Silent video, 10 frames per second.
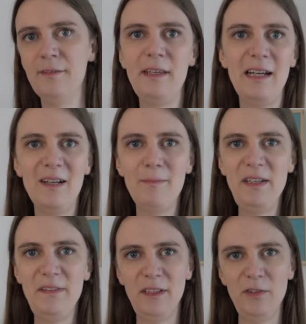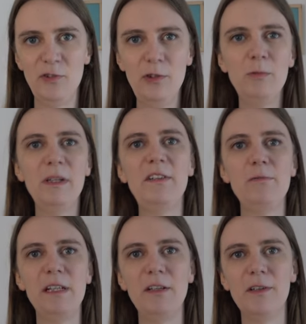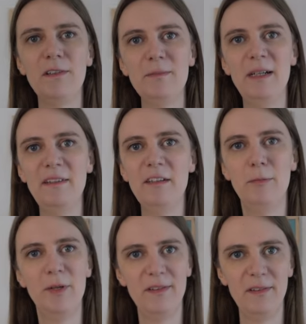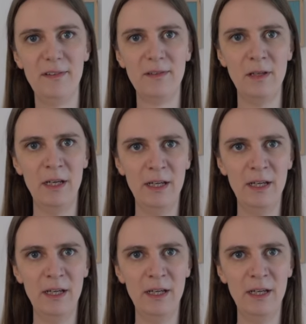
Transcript: There are basically two ways we can customize our puzzles.